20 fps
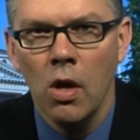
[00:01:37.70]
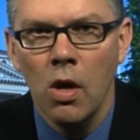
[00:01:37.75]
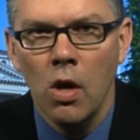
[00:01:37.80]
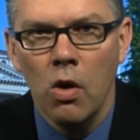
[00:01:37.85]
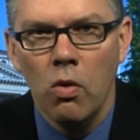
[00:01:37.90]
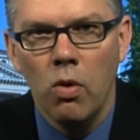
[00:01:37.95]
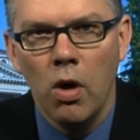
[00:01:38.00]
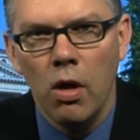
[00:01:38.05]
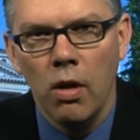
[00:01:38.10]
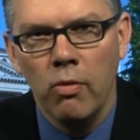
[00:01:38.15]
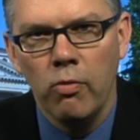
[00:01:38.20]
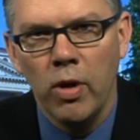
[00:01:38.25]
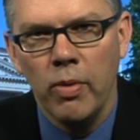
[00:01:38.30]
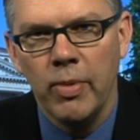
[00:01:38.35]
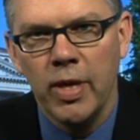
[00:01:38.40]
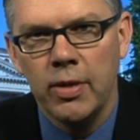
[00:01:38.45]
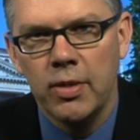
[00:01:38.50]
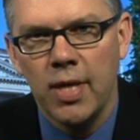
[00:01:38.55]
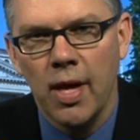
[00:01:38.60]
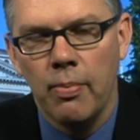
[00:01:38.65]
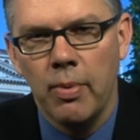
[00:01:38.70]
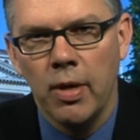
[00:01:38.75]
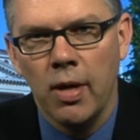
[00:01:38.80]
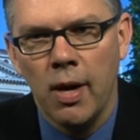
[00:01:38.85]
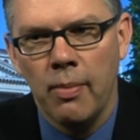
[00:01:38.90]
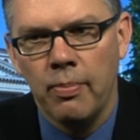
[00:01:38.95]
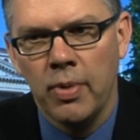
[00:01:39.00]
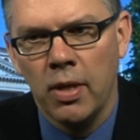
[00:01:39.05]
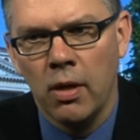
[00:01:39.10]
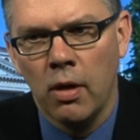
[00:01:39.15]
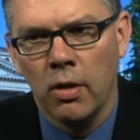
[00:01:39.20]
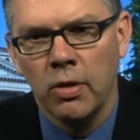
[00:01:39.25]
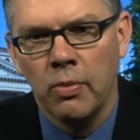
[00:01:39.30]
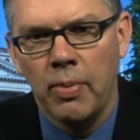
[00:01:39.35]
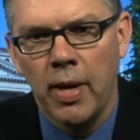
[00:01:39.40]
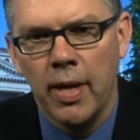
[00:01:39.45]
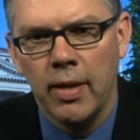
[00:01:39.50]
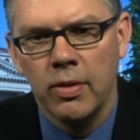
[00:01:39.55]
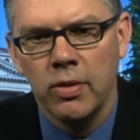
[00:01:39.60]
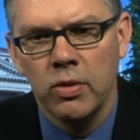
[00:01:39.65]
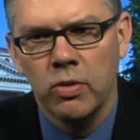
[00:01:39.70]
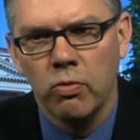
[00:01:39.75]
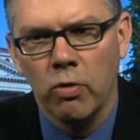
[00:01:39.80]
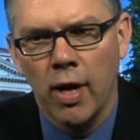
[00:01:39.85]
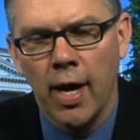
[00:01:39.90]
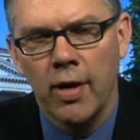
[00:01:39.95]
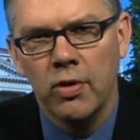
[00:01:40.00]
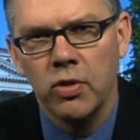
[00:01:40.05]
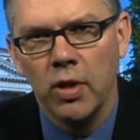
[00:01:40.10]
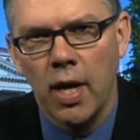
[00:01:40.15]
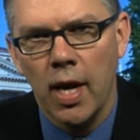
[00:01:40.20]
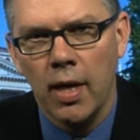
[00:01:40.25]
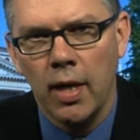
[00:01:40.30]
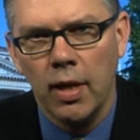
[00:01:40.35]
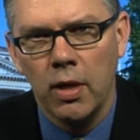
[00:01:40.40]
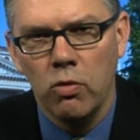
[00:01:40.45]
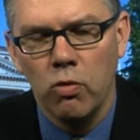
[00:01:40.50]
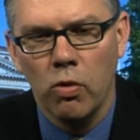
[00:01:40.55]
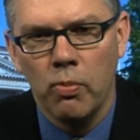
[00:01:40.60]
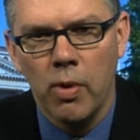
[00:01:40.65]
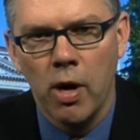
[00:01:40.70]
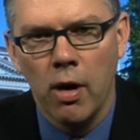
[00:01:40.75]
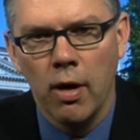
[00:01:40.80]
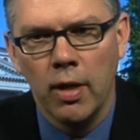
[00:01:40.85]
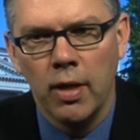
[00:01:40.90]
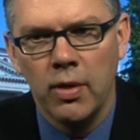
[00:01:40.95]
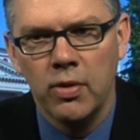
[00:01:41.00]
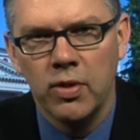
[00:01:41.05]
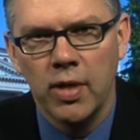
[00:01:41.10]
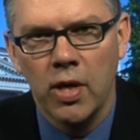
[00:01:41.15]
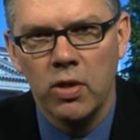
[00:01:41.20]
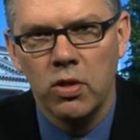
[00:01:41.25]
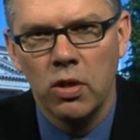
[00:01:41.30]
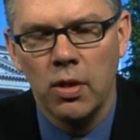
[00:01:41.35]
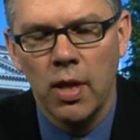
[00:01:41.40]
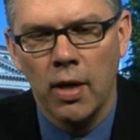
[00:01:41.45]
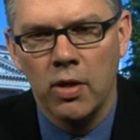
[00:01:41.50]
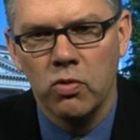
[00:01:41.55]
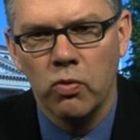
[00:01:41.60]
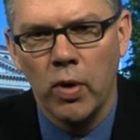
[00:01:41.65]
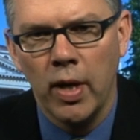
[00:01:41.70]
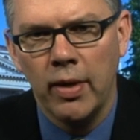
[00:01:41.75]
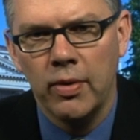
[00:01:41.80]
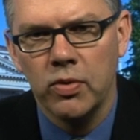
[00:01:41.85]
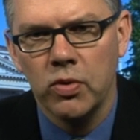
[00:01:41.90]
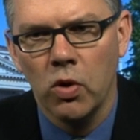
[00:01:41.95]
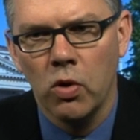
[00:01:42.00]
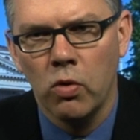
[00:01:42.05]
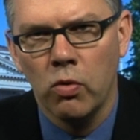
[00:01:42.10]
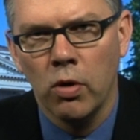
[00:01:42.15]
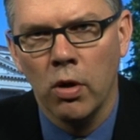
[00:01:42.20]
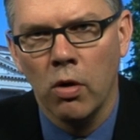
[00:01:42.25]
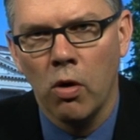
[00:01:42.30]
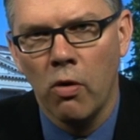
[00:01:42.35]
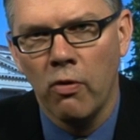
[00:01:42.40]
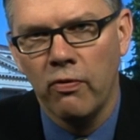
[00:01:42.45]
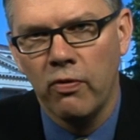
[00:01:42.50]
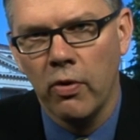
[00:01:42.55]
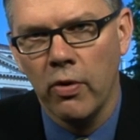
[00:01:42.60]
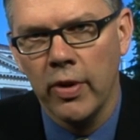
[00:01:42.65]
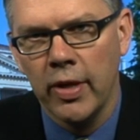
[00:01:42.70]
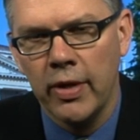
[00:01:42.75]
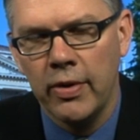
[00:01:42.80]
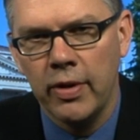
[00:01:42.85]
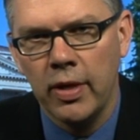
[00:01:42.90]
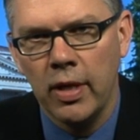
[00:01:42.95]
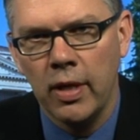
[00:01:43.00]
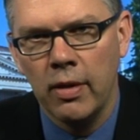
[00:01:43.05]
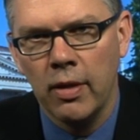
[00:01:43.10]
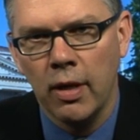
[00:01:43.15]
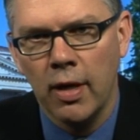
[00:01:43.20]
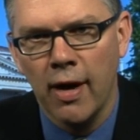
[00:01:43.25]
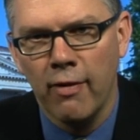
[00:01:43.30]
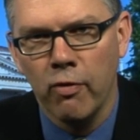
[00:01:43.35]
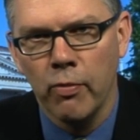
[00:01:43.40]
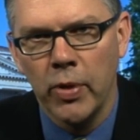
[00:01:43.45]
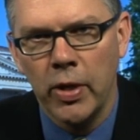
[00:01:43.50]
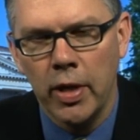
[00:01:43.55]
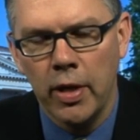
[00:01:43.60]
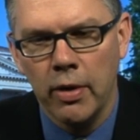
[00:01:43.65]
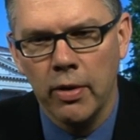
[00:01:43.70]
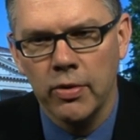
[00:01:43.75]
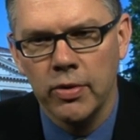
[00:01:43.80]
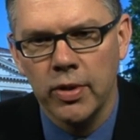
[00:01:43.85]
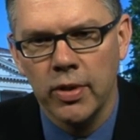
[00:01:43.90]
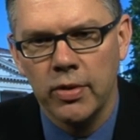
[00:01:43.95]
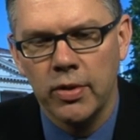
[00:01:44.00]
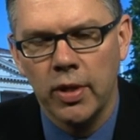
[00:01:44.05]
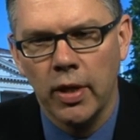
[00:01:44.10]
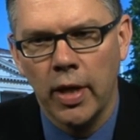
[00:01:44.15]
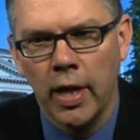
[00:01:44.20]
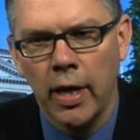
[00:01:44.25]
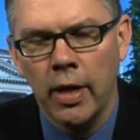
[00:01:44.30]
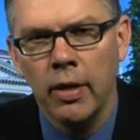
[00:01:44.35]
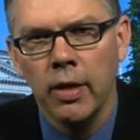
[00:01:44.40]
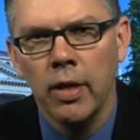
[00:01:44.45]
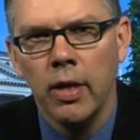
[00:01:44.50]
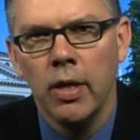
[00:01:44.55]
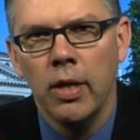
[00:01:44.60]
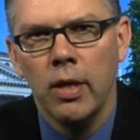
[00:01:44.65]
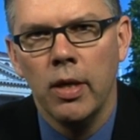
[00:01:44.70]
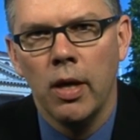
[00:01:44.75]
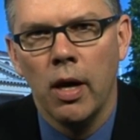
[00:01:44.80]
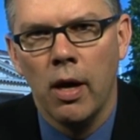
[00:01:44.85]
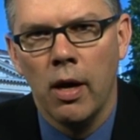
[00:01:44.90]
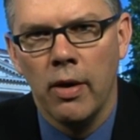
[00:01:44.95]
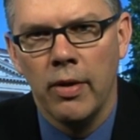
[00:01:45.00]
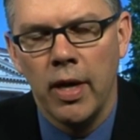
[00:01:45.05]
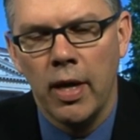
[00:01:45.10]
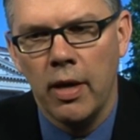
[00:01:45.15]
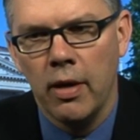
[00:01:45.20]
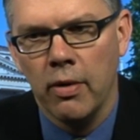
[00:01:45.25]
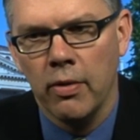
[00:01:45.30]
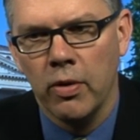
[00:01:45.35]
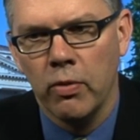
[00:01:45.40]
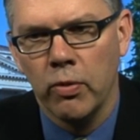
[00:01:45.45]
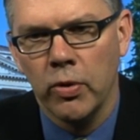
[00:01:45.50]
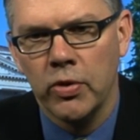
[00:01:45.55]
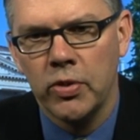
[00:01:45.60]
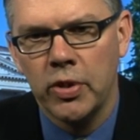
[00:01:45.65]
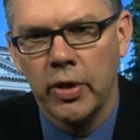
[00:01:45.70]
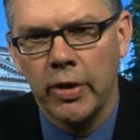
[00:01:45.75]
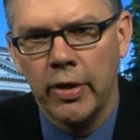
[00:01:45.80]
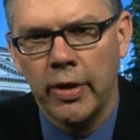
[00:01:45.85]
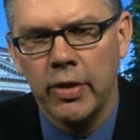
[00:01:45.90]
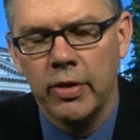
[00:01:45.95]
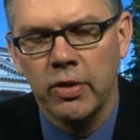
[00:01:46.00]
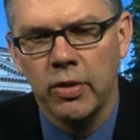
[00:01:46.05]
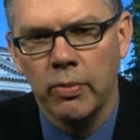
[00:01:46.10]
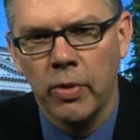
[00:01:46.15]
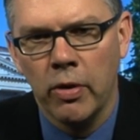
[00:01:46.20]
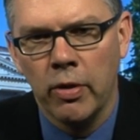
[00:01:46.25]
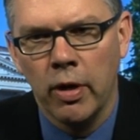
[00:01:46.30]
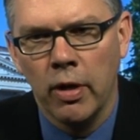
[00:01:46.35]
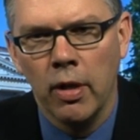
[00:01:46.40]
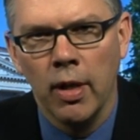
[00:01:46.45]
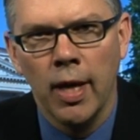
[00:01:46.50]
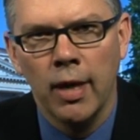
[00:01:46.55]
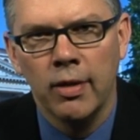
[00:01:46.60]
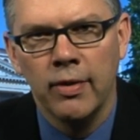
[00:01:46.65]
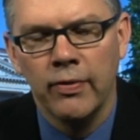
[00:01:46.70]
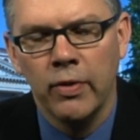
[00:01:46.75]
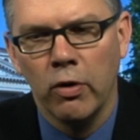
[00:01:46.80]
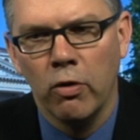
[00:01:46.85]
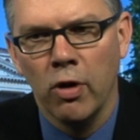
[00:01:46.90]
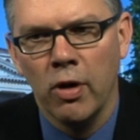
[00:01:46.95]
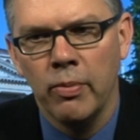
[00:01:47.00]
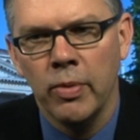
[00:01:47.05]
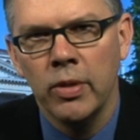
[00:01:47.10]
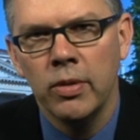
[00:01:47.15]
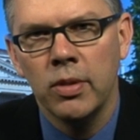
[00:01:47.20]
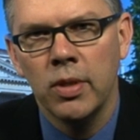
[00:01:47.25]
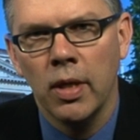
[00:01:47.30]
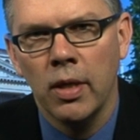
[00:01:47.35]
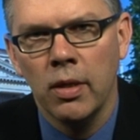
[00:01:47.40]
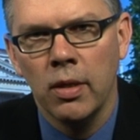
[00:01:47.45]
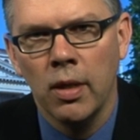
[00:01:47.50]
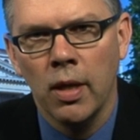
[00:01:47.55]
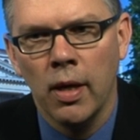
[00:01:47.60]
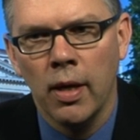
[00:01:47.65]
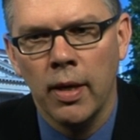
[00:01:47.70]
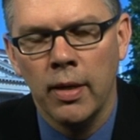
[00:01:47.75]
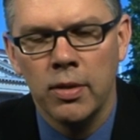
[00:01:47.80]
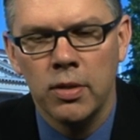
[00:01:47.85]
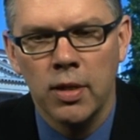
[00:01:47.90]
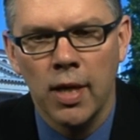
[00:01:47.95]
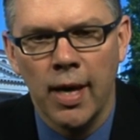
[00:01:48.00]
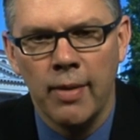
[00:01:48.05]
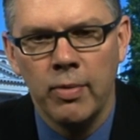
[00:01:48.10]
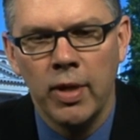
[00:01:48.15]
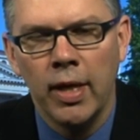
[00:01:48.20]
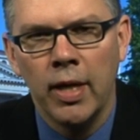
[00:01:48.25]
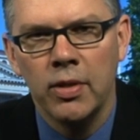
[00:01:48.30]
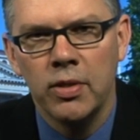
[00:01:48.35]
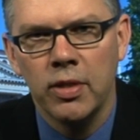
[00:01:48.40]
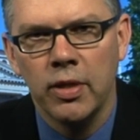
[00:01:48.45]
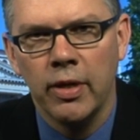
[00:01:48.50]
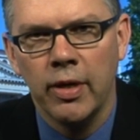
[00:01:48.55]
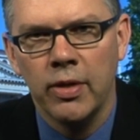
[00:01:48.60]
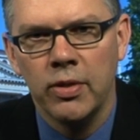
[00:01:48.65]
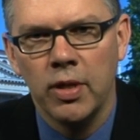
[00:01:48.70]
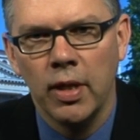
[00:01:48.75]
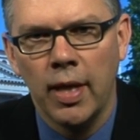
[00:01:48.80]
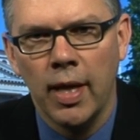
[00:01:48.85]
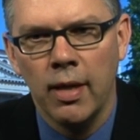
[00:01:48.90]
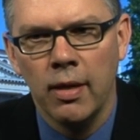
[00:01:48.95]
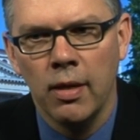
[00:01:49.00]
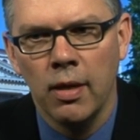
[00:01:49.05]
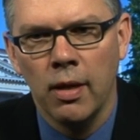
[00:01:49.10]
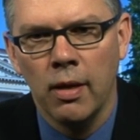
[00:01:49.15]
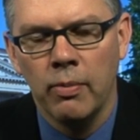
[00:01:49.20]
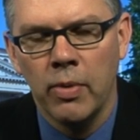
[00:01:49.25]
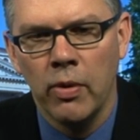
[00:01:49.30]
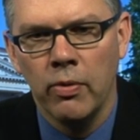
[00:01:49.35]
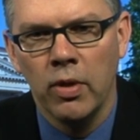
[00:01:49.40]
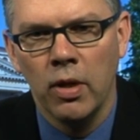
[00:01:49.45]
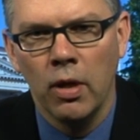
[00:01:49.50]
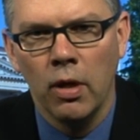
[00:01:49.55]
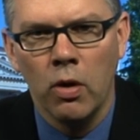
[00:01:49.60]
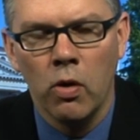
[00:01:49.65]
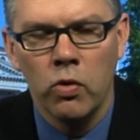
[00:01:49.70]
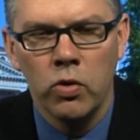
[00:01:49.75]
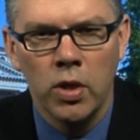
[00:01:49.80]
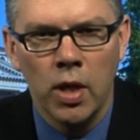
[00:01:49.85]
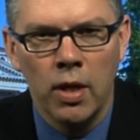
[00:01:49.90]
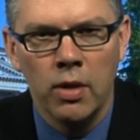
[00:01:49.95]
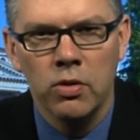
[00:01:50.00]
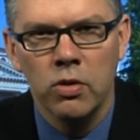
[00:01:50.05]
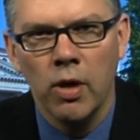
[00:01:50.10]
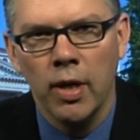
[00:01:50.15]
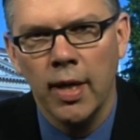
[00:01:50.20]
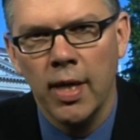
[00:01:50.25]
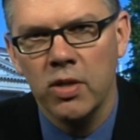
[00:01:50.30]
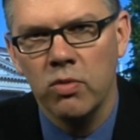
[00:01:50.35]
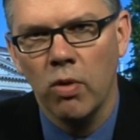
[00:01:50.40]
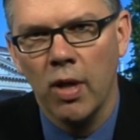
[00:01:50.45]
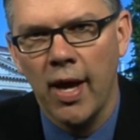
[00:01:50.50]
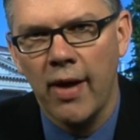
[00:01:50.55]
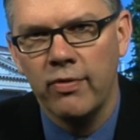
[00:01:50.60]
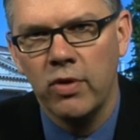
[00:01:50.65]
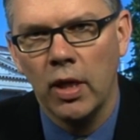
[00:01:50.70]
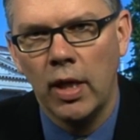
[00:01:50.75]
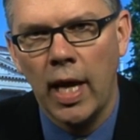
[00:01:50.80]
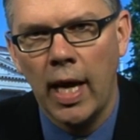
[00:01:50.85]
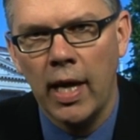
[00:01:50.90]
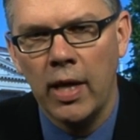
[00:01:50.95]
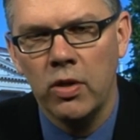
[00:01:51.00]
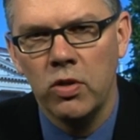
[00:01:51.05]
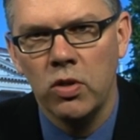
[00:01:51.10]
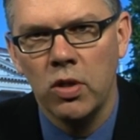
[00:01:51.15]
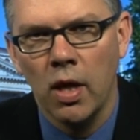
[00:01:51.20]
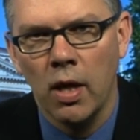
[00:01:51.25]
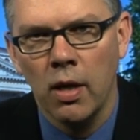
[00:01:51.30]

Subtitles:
Well, we may step it up. It all depends. We're actually heading into a bargaining session next week, so we're hopeful that the government hears this today. They hear that we're serious about our collective agreement, and it's time to get serious again about the negotiating. So I guess we'll have to gauge